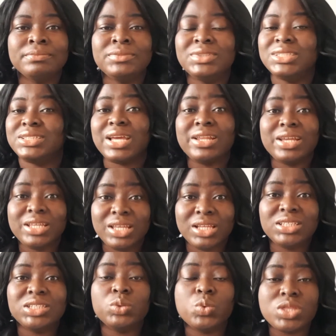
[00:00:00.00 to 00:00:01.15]
decided
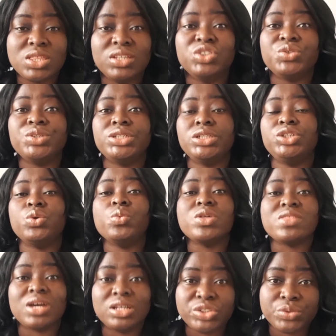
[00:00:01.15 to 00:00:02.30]
cases within jurisdiction,
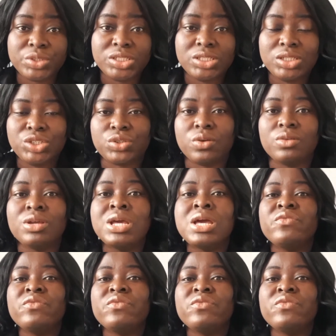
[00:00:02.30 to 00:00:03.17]
without jurisdiction,